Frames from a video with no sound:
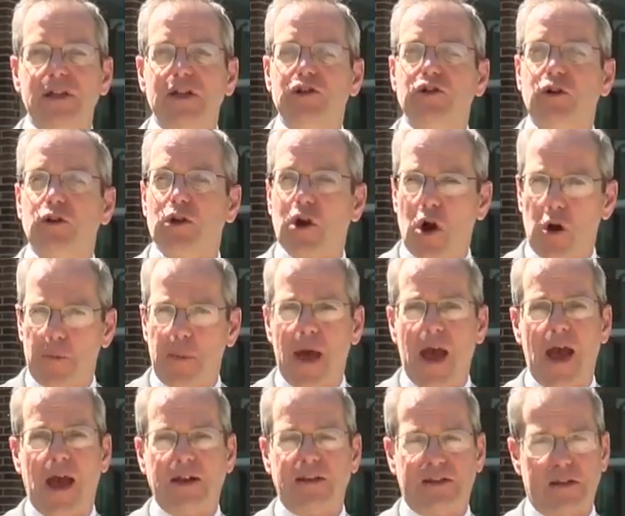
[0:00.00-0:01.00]
teacher go
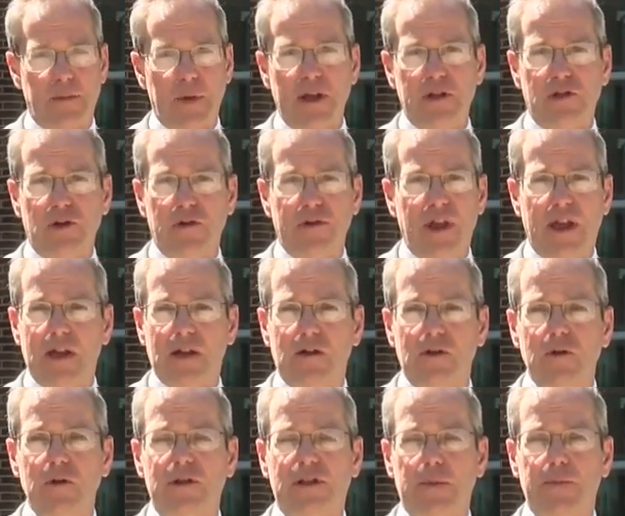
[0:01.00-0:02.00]
bags to make sure they
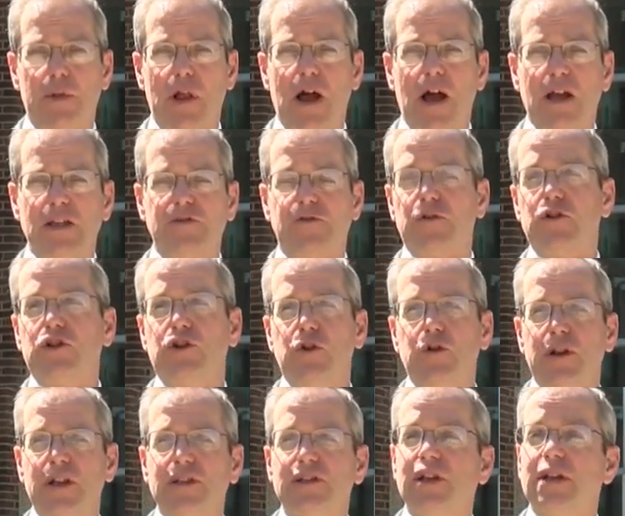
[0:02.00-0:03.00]
include supplies for
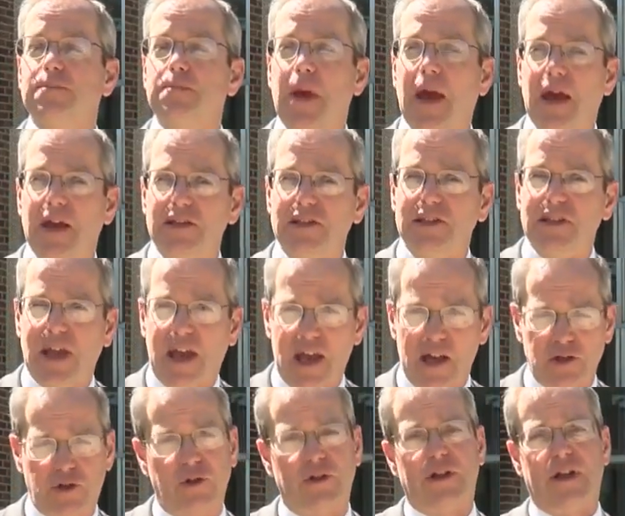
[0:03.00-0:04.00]
shootings and mass
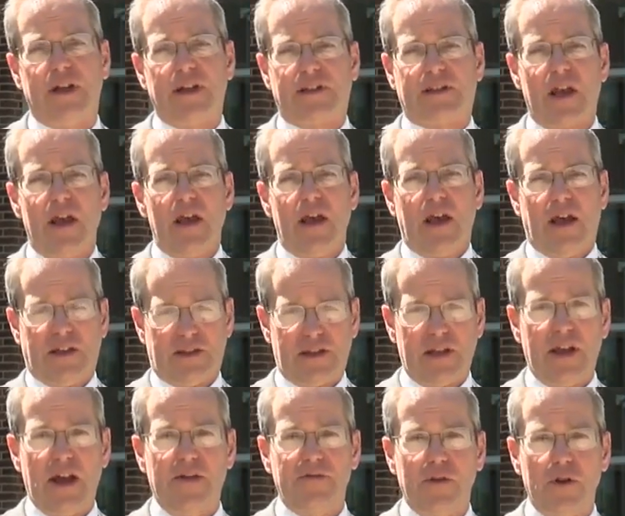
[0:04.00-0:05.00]
casualties as
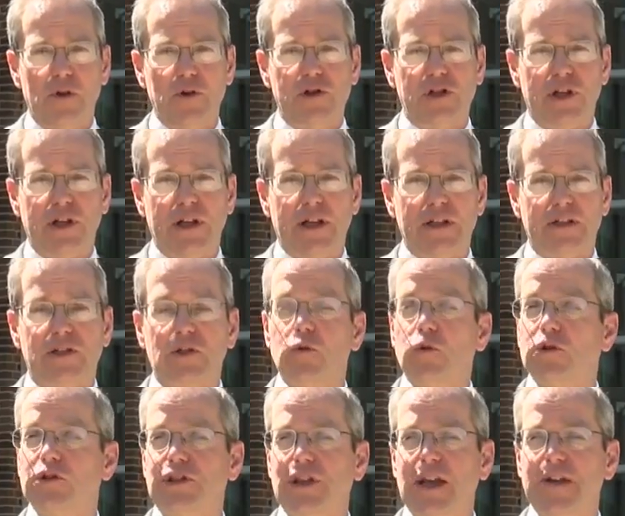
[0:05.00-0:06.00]
the evolution in
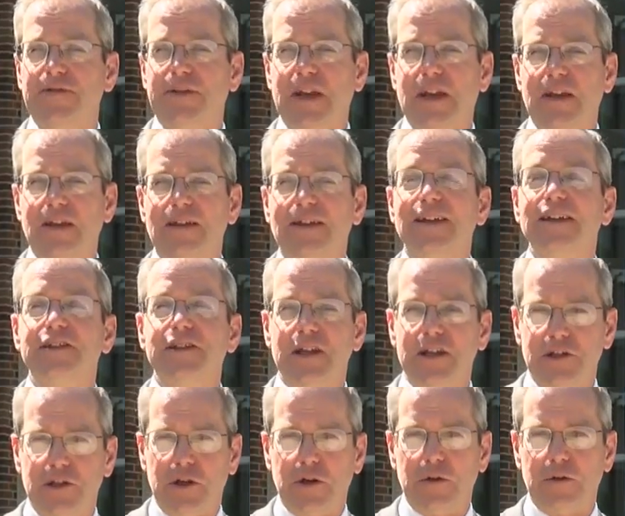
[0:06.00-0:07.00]
school safety
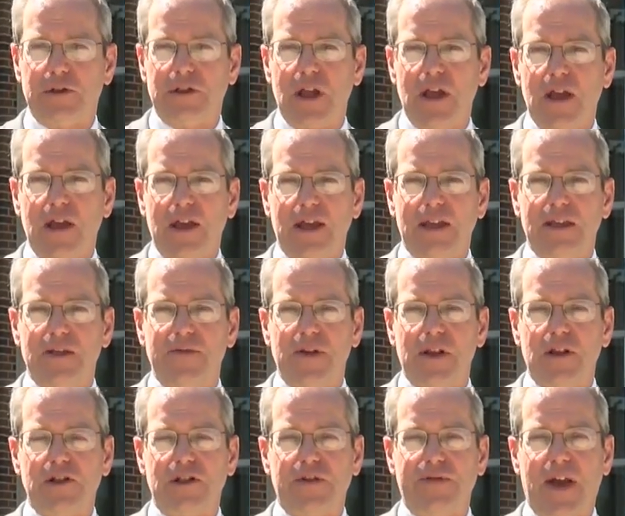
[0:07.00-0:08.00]
continues. In the
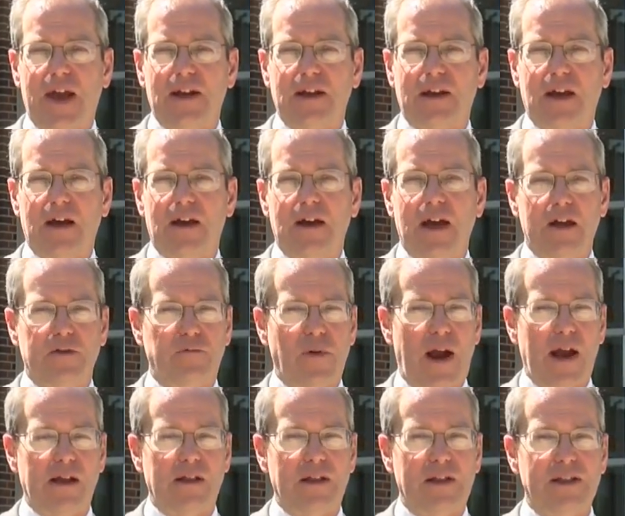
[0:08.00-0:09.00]
village of Attica, Ed
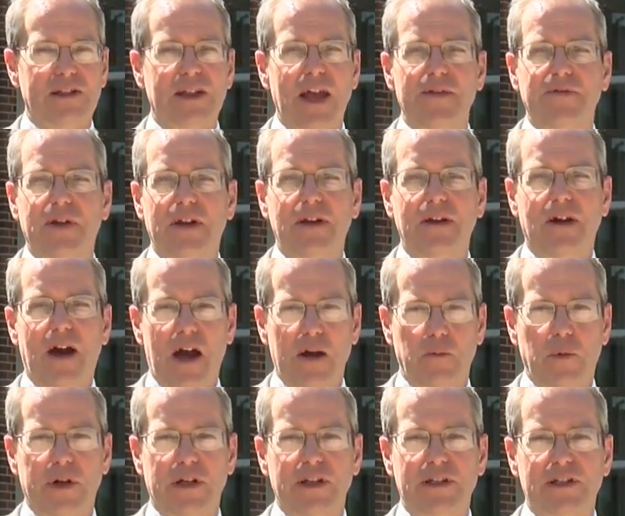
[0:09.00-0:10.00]
Riley, 7
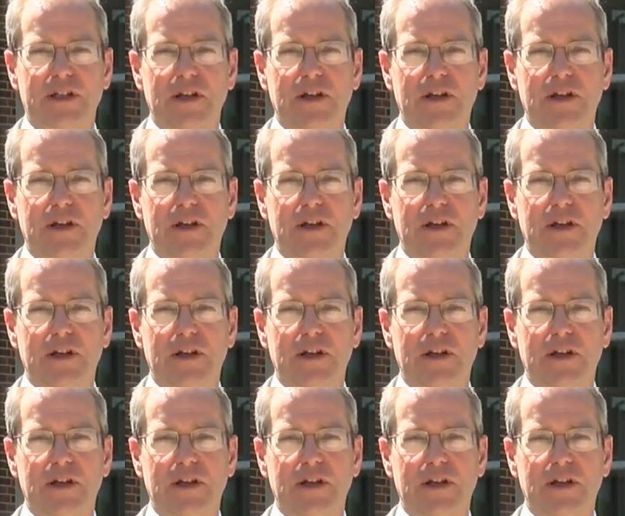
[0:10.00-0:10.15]
Eyewitness